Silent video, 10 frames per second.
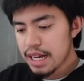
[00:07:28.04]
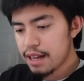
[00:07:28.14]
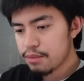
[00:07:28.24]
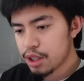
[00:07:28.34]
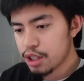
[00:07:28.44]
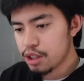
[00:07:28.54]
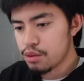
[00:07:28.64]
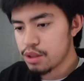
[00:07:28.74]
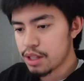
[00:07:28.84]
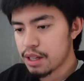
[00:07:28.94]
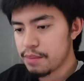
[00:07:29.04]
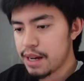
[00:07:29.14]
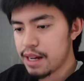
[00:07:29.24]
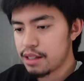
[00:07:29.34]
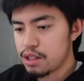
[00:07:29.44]
and we're gonna use the
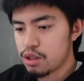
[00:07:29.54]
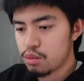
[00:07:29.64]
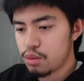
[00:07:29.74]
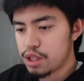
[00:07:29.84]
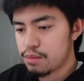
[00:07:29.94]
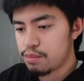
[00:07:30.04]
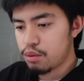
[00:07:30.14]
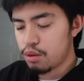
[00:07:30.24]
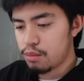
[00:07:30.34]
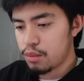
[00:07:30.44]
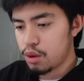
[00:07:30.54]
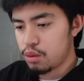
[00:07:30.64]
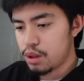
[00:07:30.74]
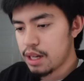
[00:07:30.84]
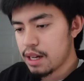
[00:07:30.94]
command switch port
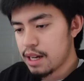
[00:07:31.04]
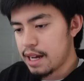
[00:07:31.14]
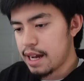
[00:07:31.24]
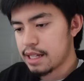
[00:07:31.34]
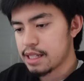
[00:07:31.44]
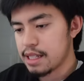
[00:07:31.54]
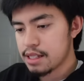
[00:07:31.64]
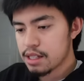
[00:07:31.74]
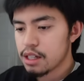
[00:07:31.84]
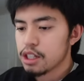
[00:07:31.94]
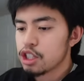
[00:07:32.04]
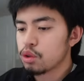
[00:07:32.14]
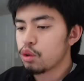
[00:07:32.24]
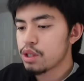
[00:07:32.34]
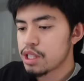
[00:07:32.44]
mode access.
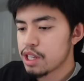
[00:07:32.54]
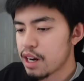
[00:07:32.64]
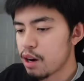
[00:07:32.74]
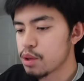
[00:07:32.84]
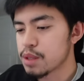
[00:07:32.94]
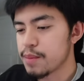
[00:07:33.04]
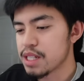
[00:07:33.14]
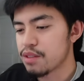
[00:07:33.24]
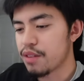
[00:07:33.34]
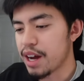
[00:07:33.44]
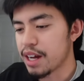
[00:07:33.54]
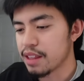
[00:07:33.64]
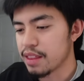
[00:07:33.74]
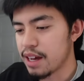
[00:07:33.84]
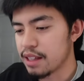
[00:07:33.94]
So notice here how we're
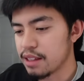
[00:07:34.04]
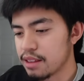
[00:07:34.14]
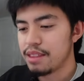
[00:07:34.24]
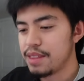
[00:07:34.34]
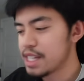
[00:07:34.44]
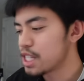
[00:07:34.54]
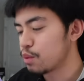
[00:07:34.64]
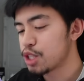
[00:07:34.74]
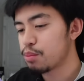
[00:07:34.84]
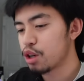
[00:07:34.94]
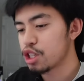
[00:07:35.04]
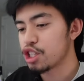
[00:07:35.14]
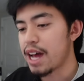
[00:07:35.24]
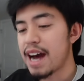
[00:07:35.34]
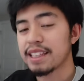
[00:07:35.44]
specifying that this switch port
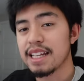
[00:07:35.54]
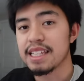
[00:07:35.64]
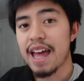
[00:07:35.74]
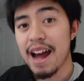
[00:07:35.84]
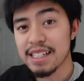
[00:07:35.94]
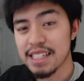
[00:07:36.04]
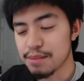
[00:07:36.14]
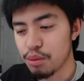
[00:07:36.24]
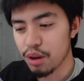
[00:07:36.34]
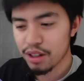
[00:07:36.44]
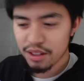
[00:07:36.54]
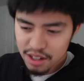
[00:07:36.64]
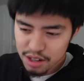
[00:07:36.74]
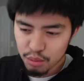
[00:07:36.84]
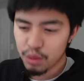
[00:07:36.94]
should act as an access port.
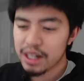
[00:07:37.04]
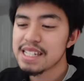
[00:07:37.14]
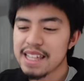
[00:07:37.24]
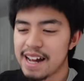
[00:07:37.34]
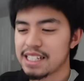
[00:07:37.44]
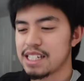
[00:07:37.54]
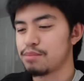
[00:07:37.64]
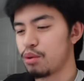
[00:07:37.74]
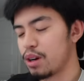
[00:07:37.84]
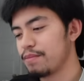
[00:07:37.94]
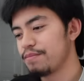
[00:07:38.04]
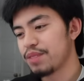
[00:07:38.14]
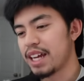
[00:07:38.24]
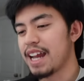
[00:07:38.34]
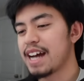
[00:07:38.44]
What is an access port?
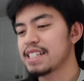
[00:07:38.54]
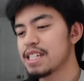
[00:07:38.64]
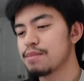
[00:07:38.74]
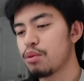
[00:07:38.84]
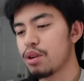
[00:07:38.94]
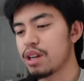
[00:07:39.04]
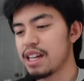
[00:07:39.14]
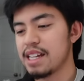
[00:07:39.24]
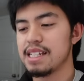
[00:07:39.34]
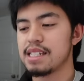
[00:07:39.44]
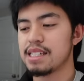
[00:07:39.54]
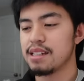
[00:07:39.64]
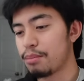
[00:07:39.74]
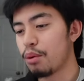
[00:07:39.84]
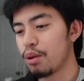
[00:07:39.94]
An access port
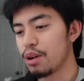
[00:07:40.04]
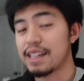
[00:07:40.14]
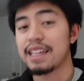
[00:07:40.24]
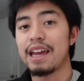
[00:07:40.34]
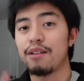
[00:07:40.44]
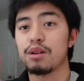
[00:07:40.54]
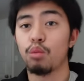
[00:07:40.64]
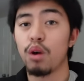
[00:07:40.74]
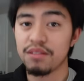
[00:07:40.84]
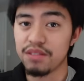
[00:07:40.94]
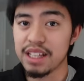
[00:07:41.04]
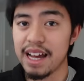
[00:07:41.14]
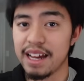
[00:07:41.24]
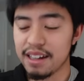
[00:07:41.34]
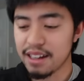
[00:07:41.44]
is a port that can carry one V
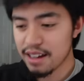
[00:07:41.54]
LAN.